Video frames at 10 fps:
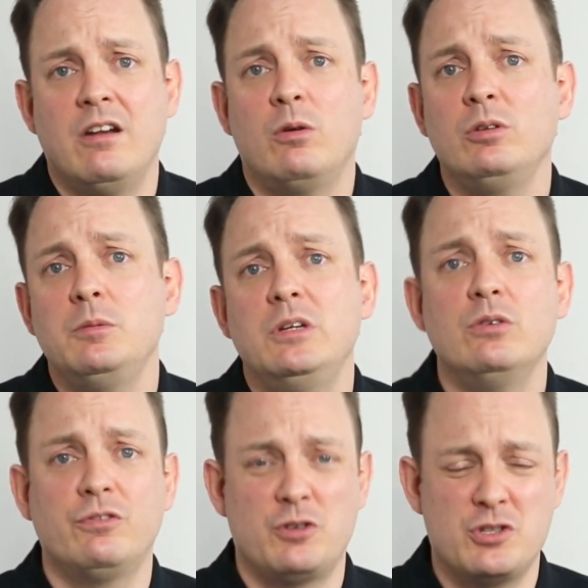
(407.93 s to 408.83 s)
only be
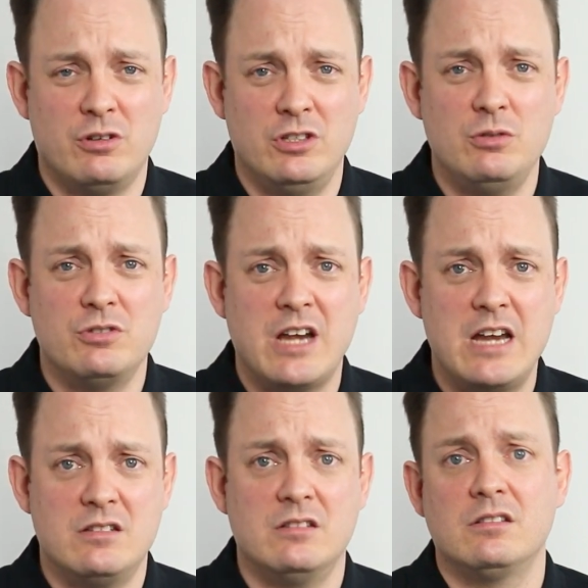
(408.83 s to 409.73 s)
used for certain use
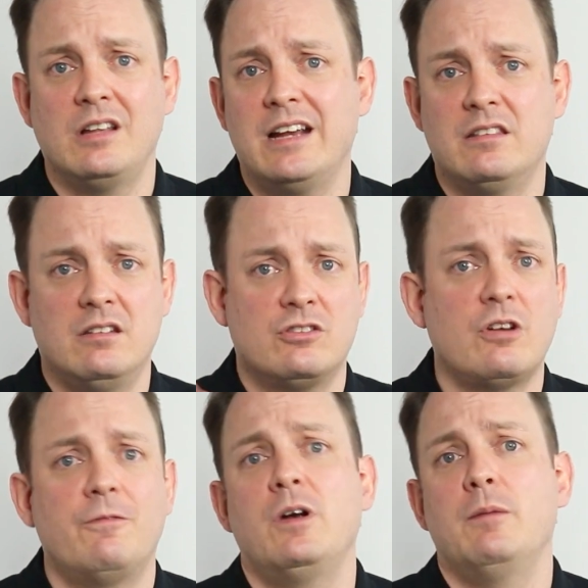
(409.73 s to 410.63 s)
cases like the
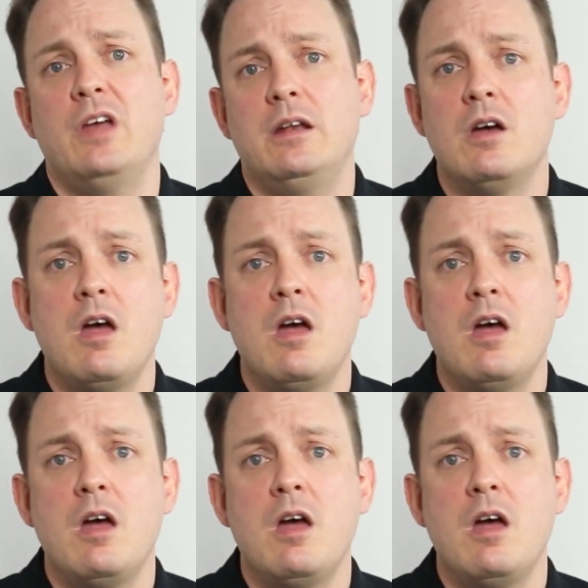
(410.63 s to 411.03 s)
software update,